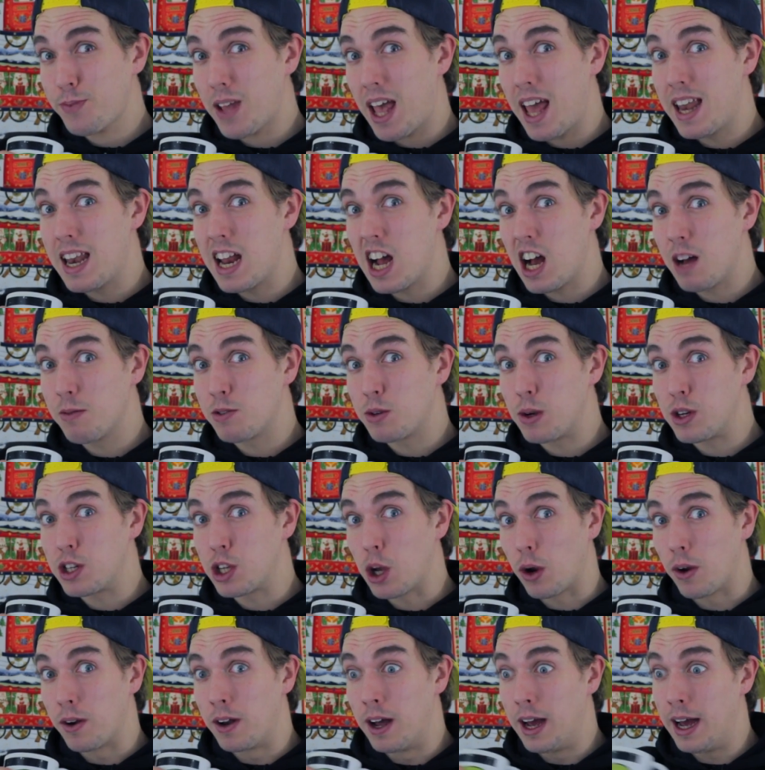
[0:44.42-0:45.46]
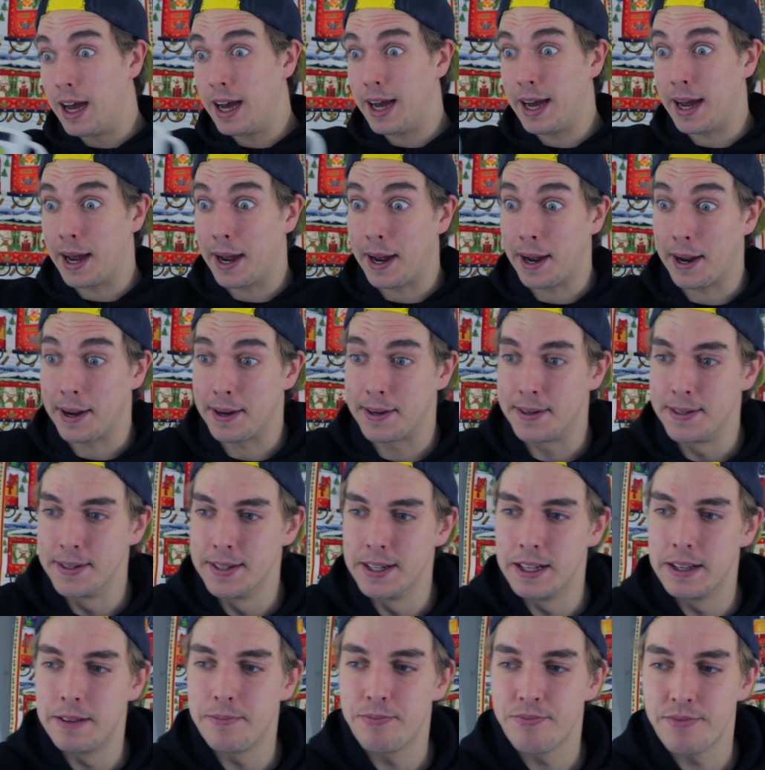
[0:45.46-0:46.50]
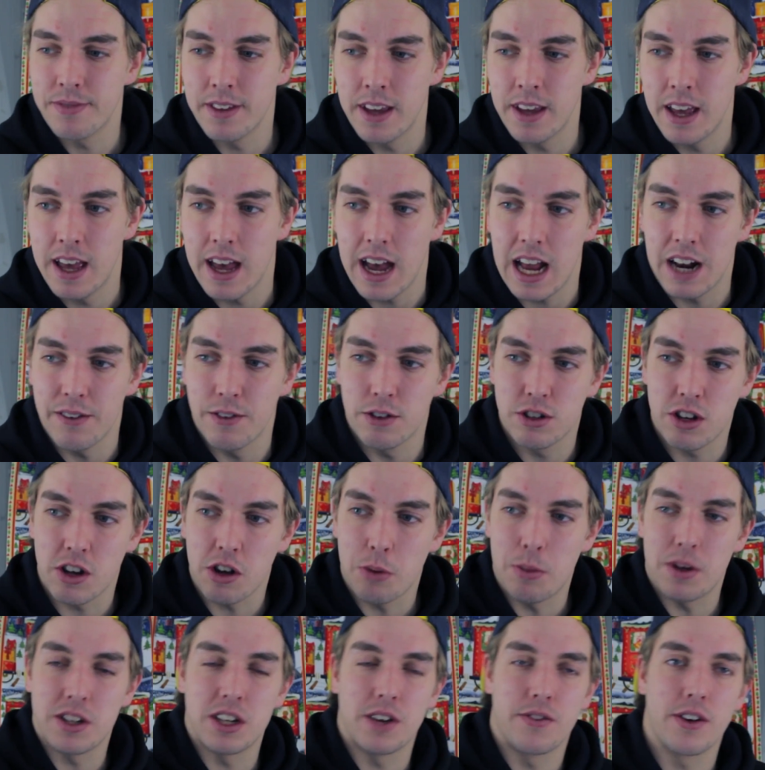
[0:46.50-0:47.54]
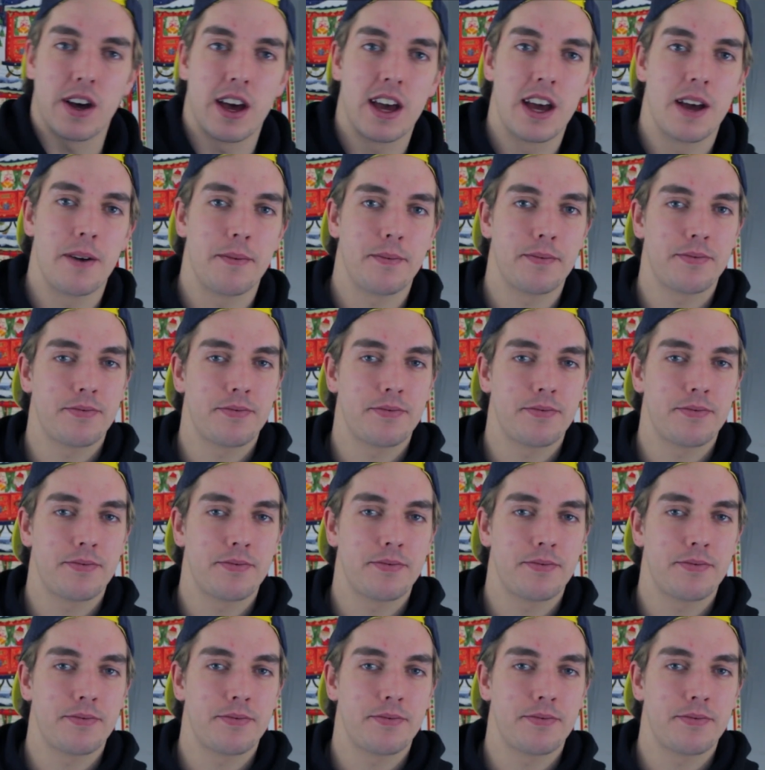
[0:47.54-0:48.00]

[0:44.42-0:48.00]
And now I'm switched on. And I've also got myself a